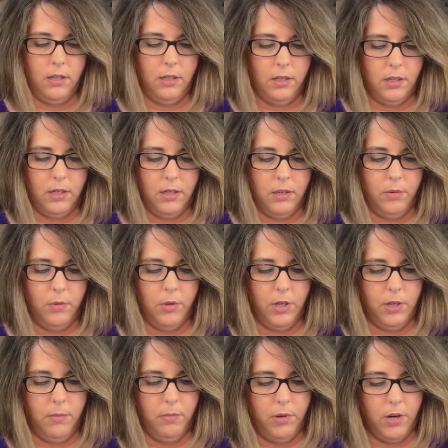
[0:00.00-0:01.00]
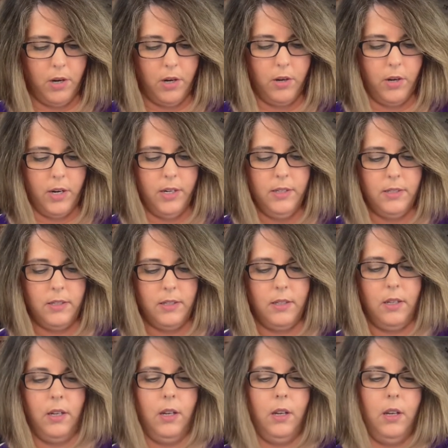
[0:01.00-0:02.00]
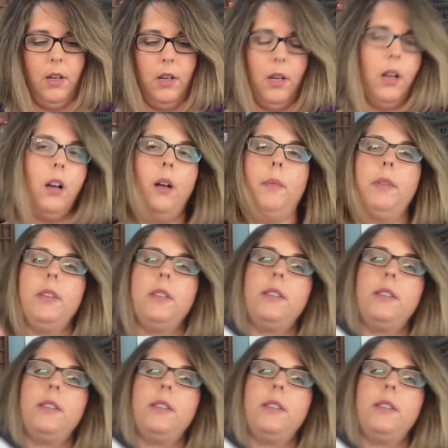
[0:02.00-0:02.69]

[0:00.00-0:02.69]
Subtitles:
work in progress, and